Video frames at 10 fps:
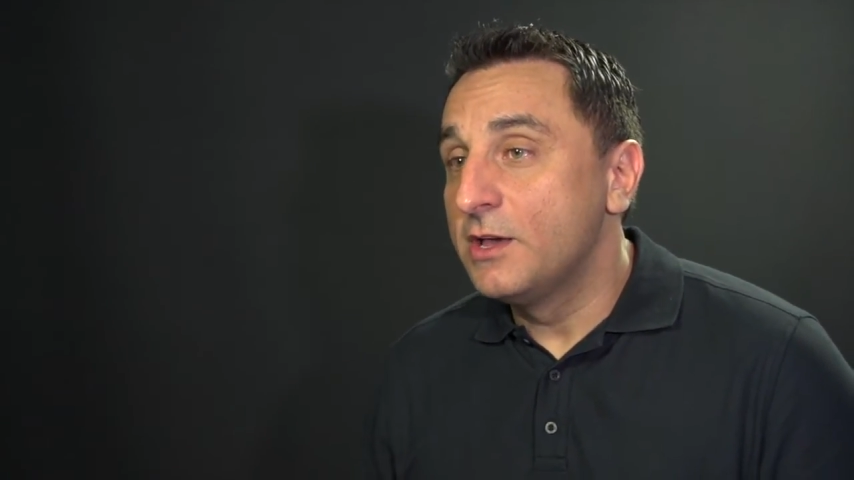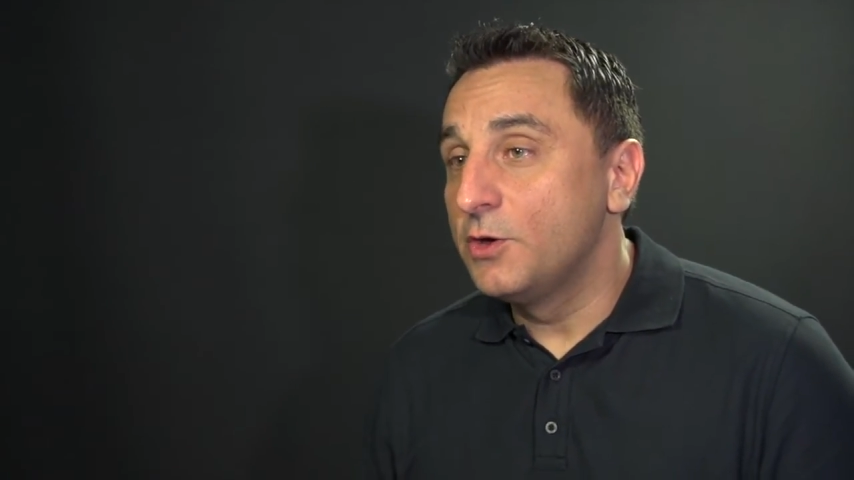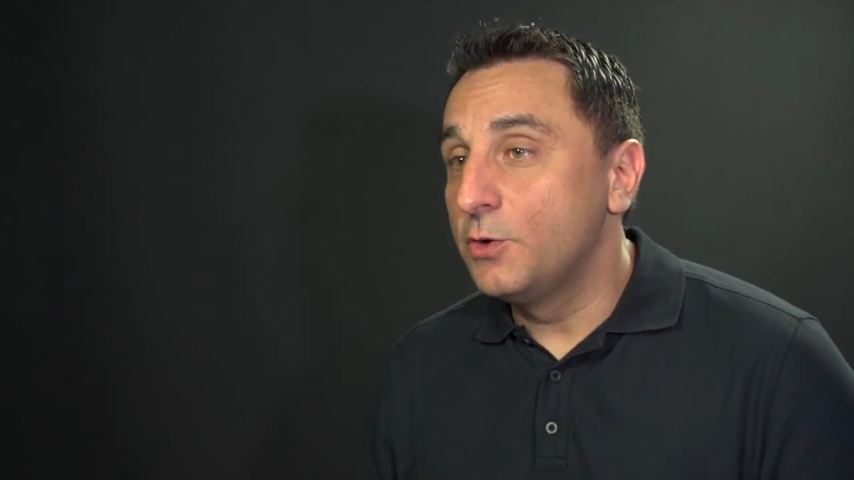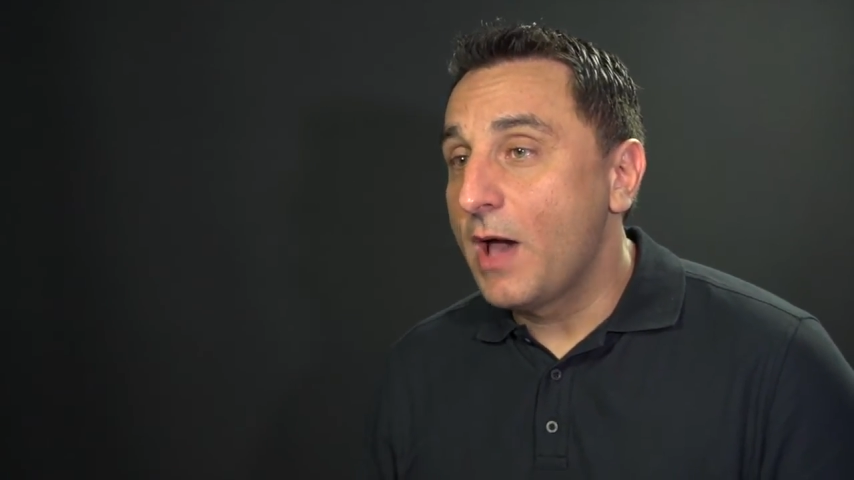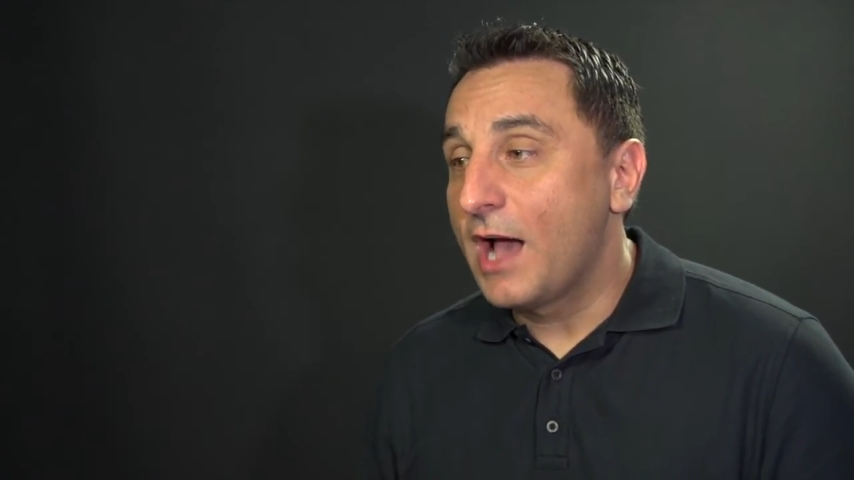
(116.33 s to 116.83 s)

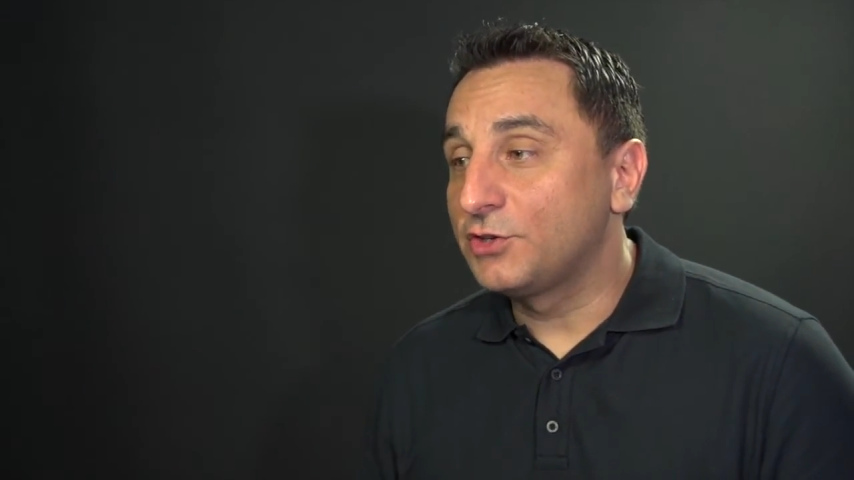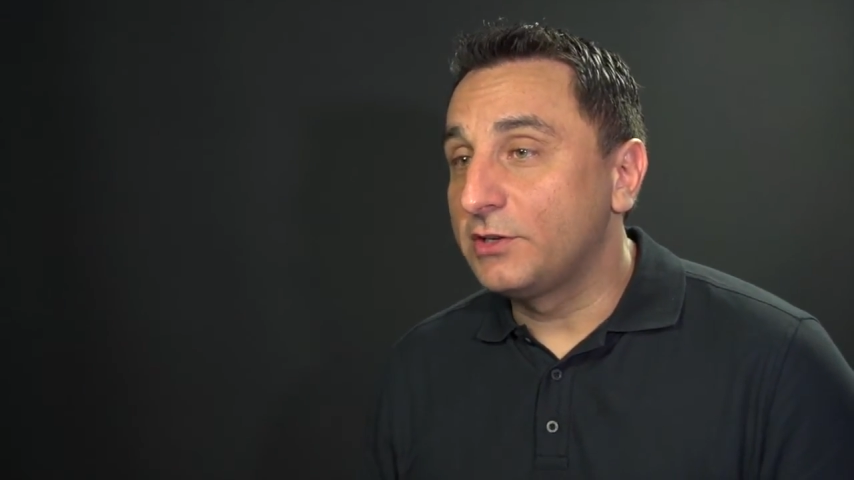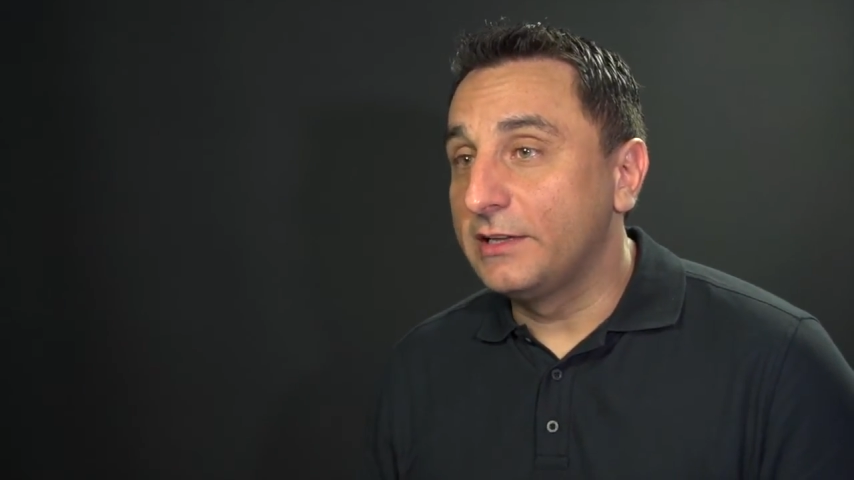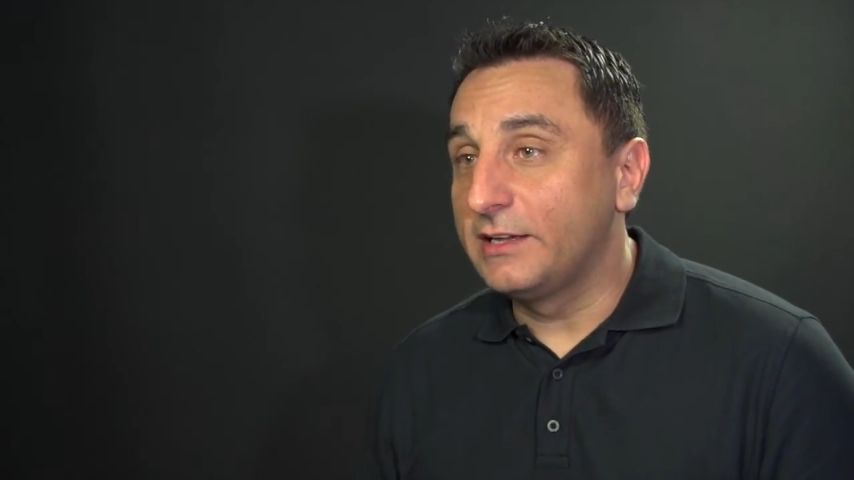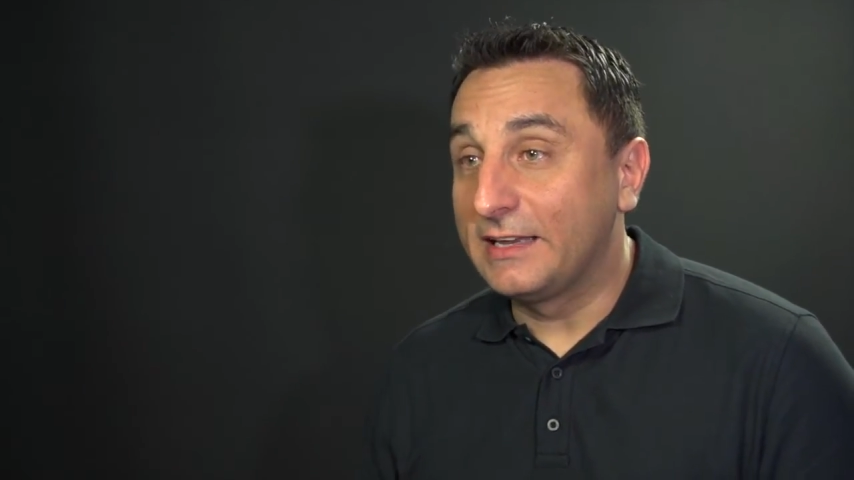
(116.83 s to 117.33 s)
who
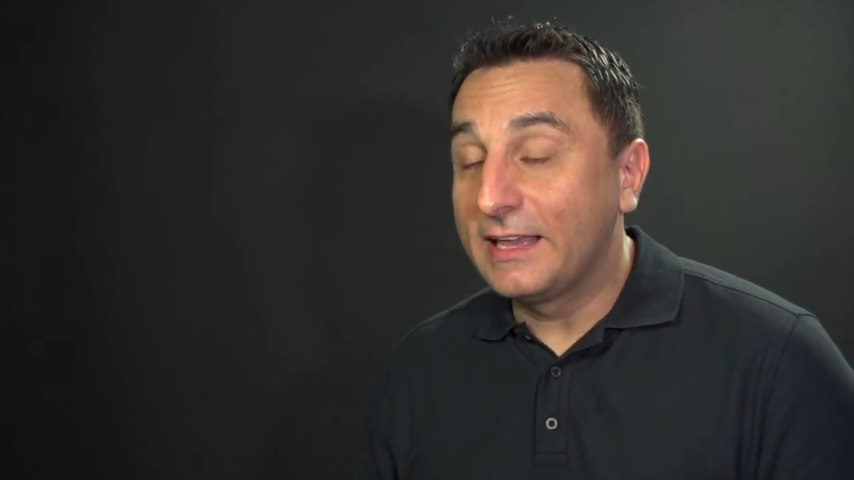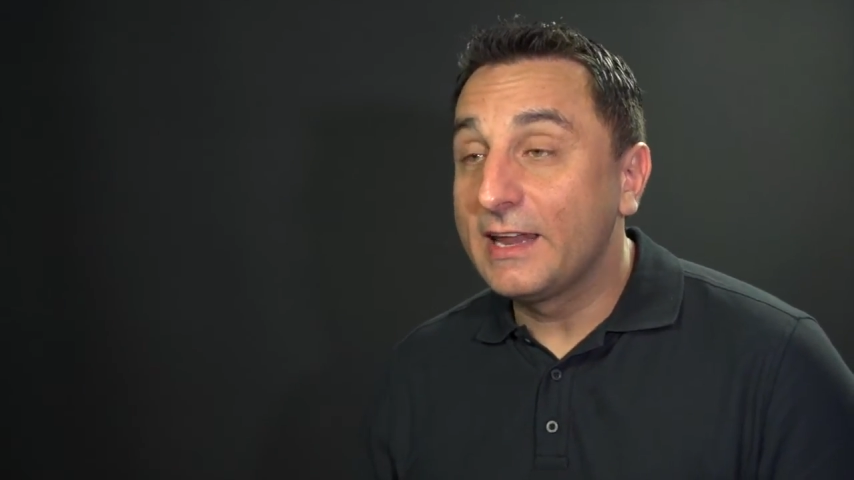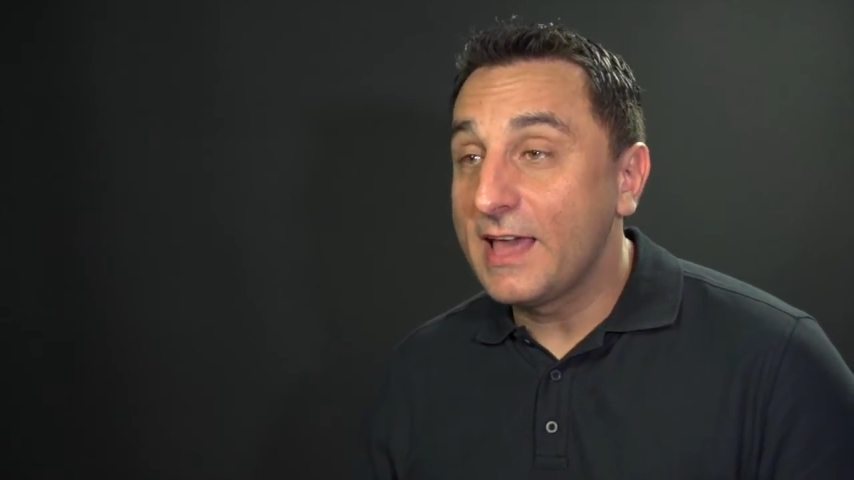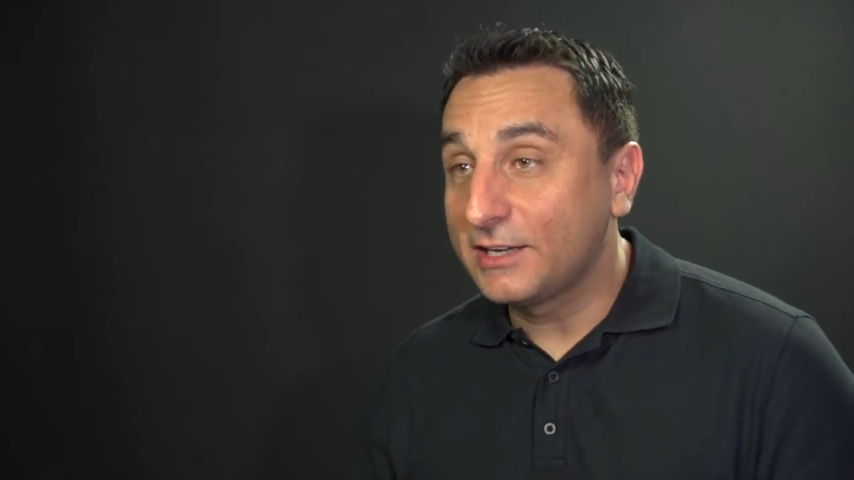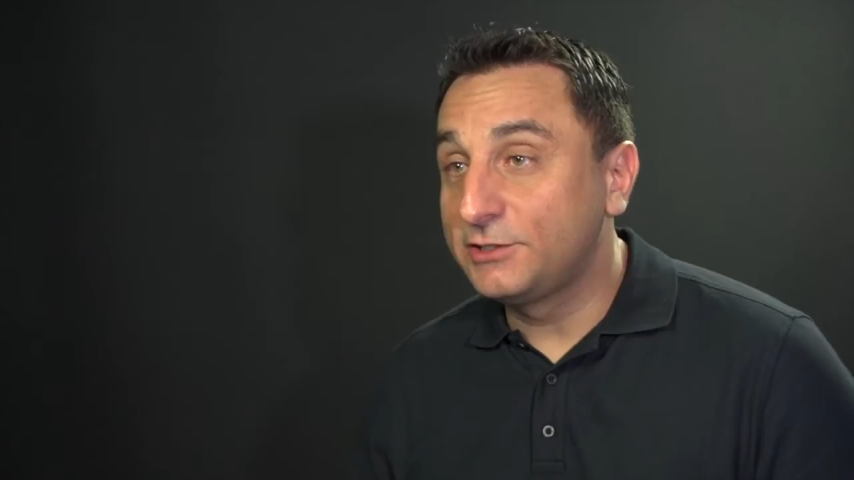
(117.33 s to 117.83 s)
actually can
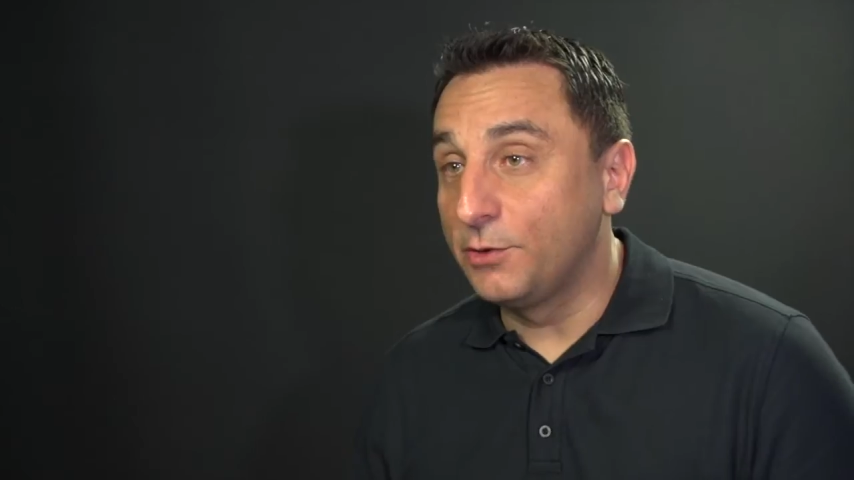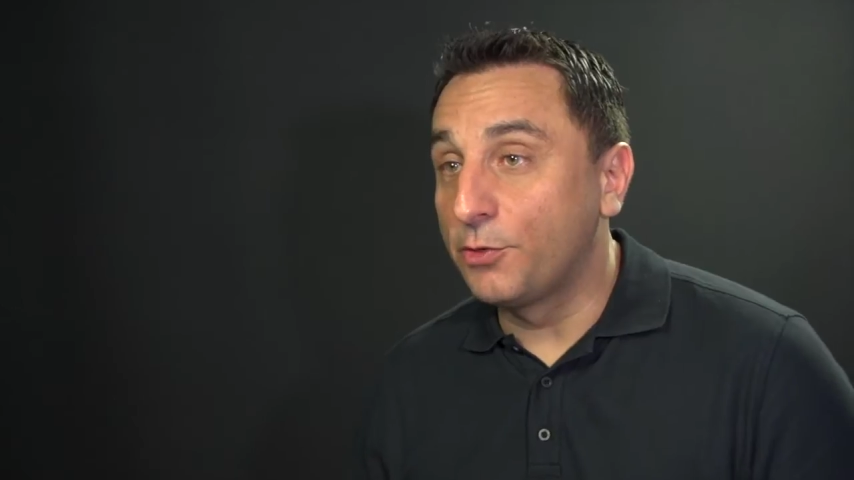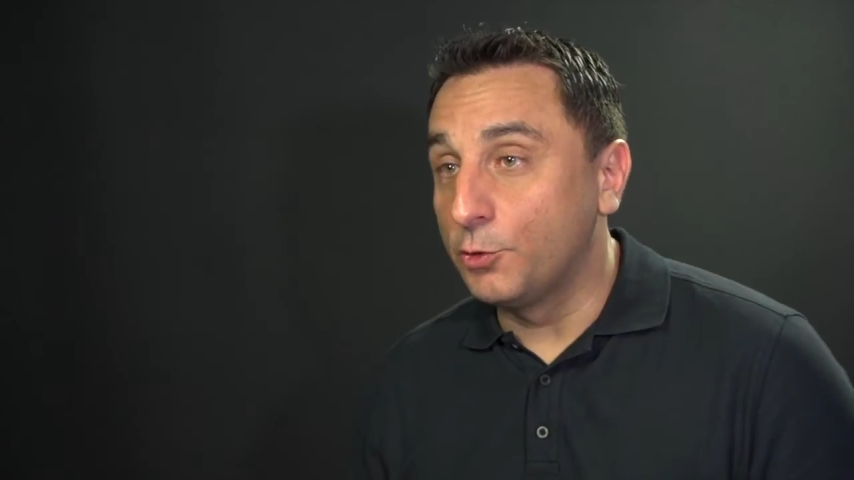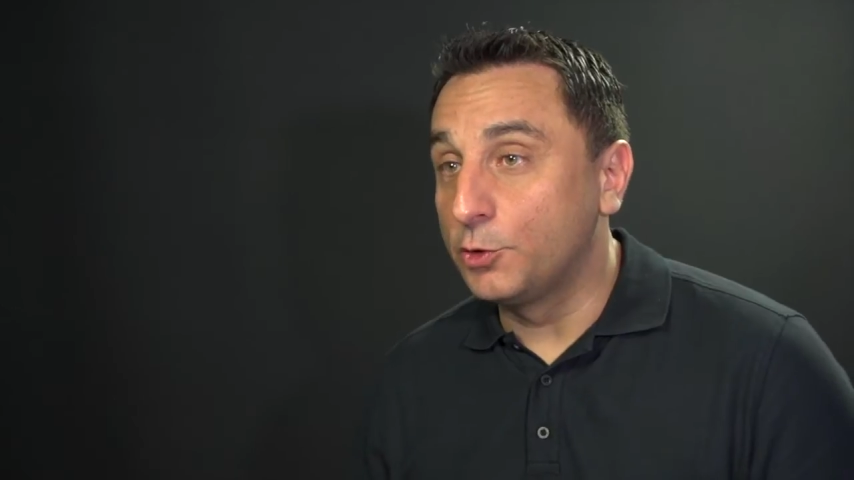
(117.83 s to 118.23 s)
connect you through